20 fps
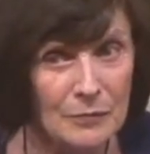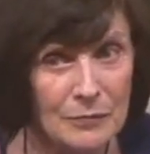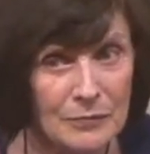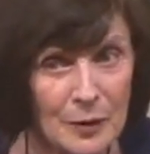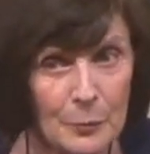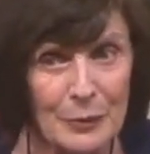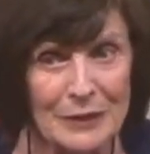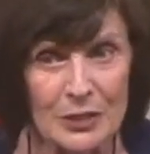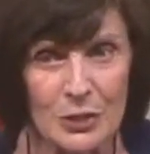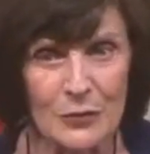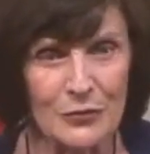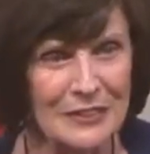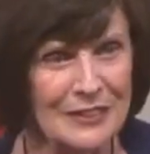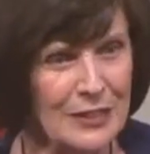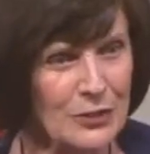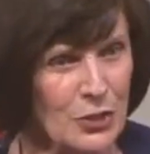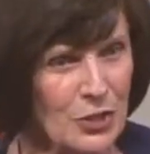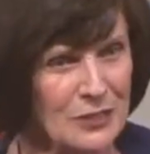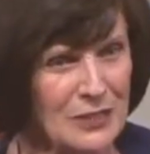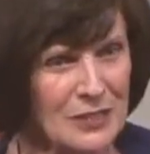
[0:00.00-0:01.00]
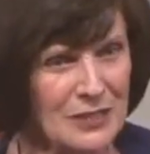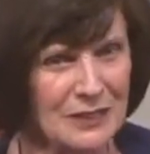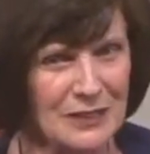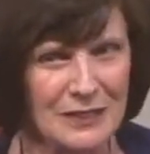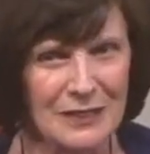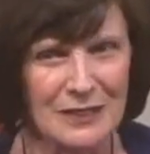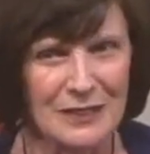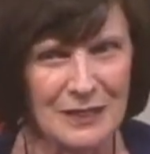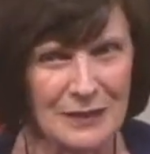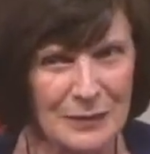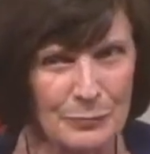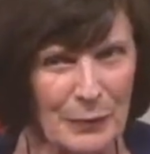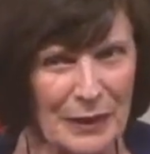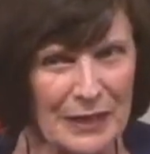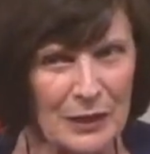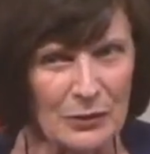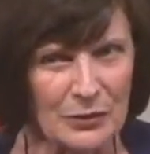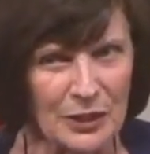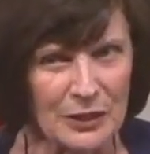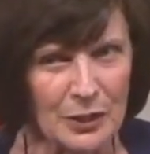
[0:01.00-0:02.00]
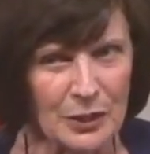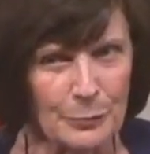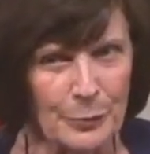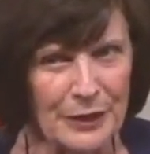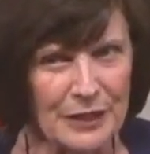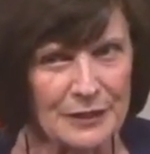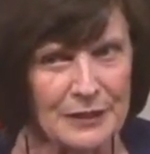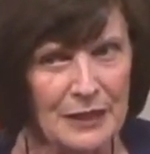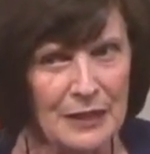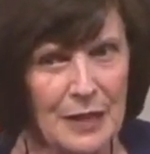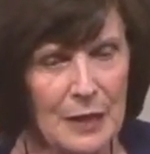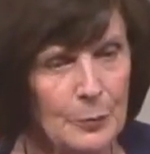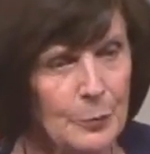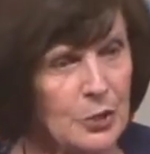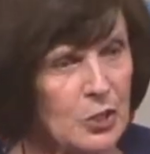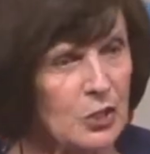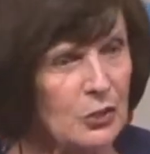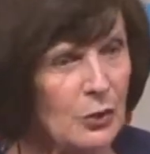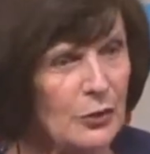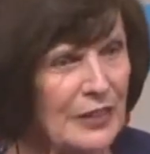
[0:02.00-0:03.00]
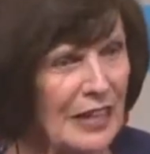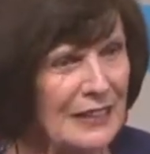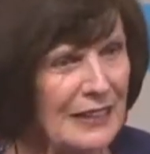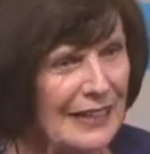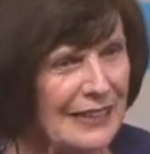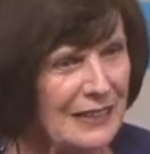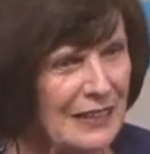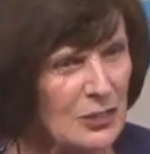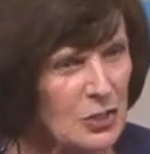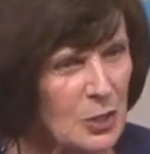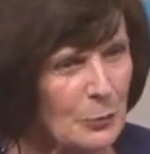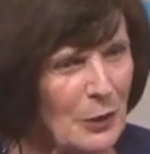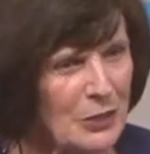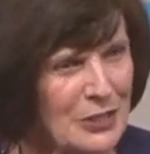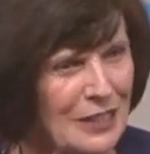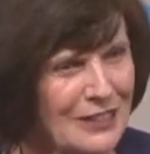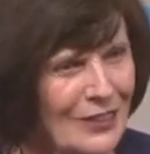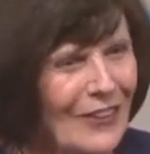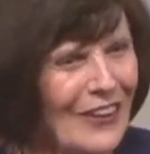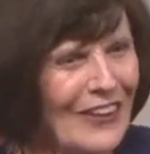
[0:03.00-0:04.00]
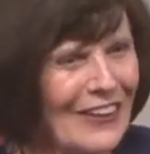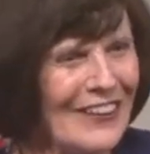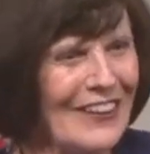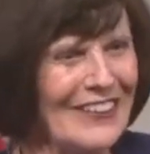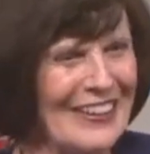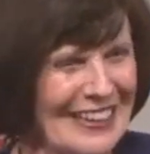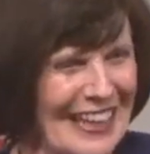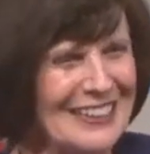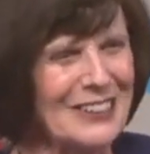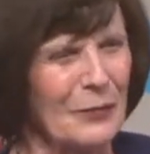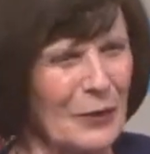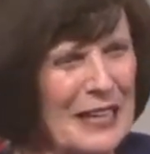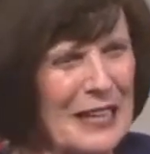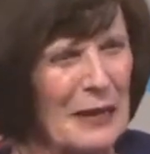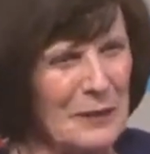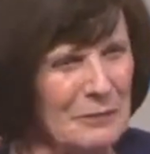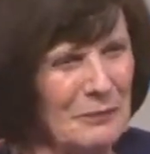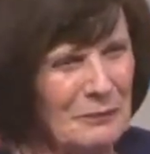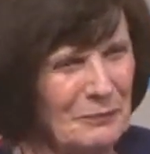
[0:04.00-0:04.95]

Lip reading: Pledge of Allegiance, mangled a little bit. But you know, they like that so much. They say, oh, yes, we'll come.